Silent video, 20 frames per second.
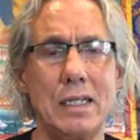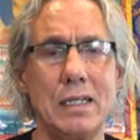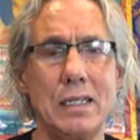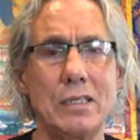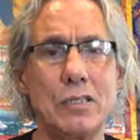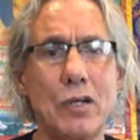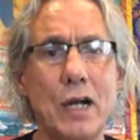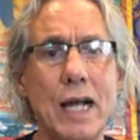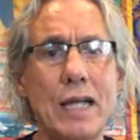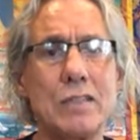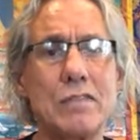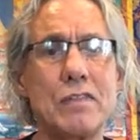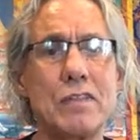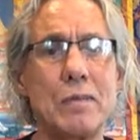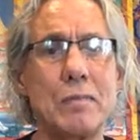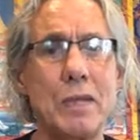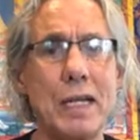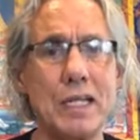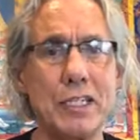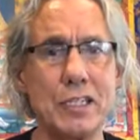the
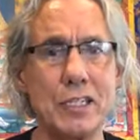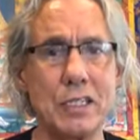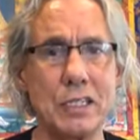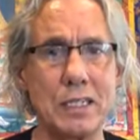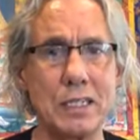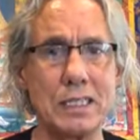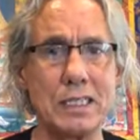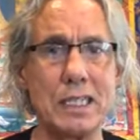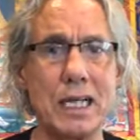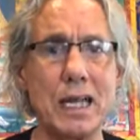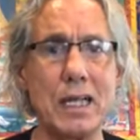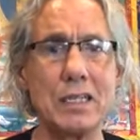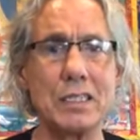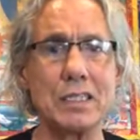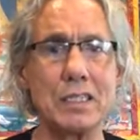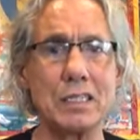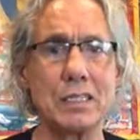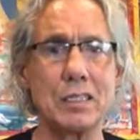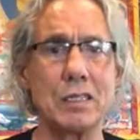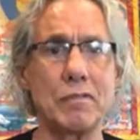transformational
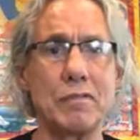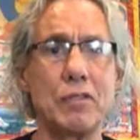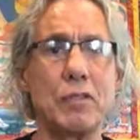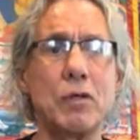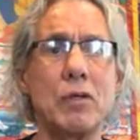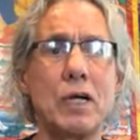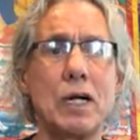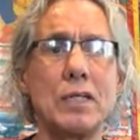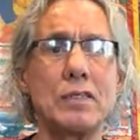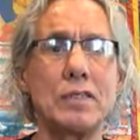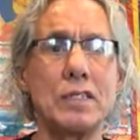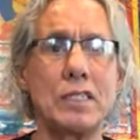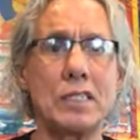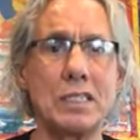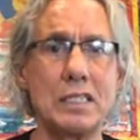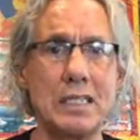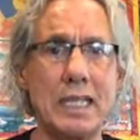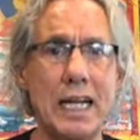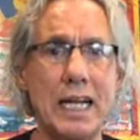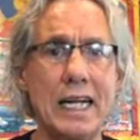intelligence of your
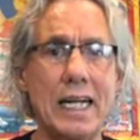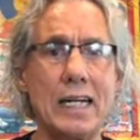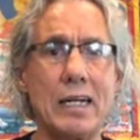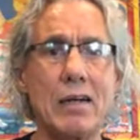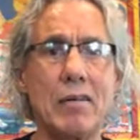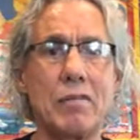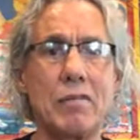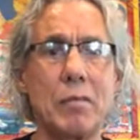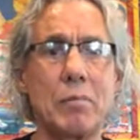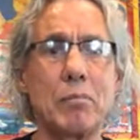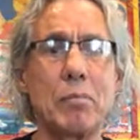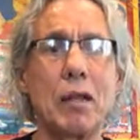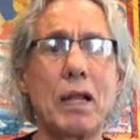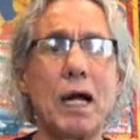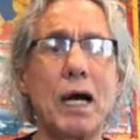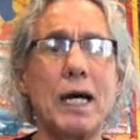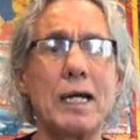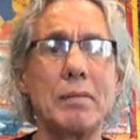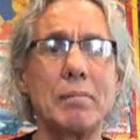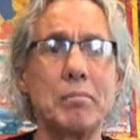understanding of the
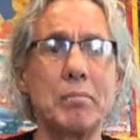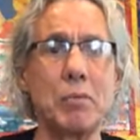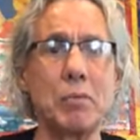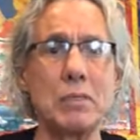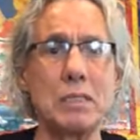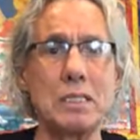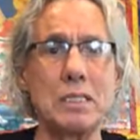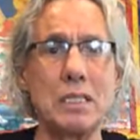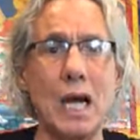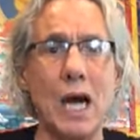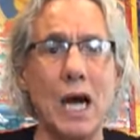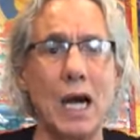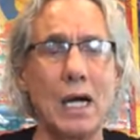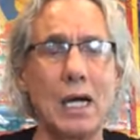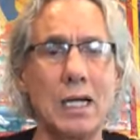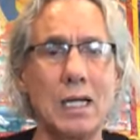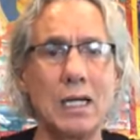applied Buddha.